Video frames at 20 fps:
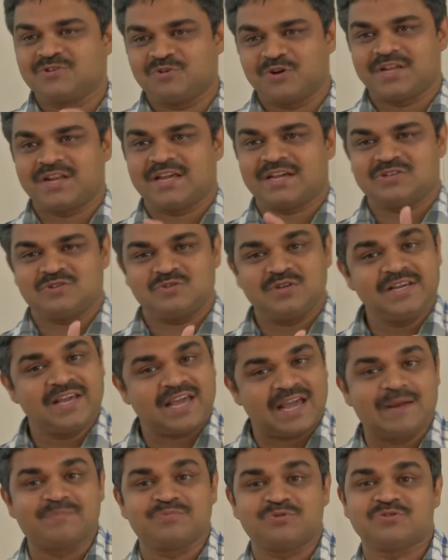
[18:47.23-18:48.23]
you can actually
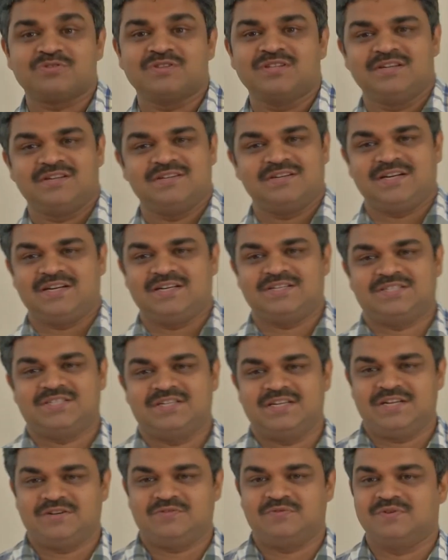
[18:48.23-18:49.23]
capture the
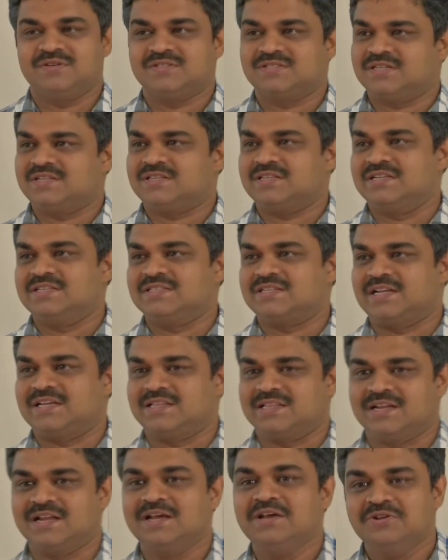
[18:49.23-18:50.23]
interconnection networks and things like
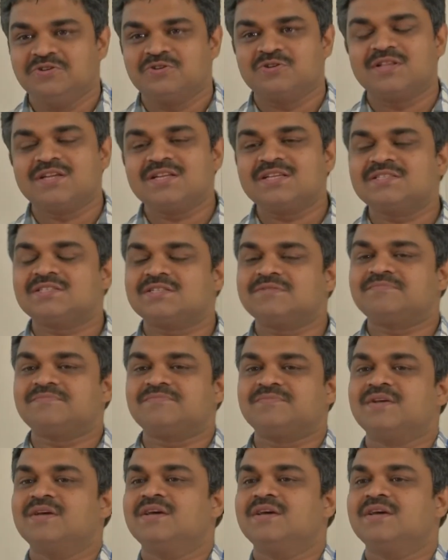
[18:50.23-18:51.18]
that. So there is some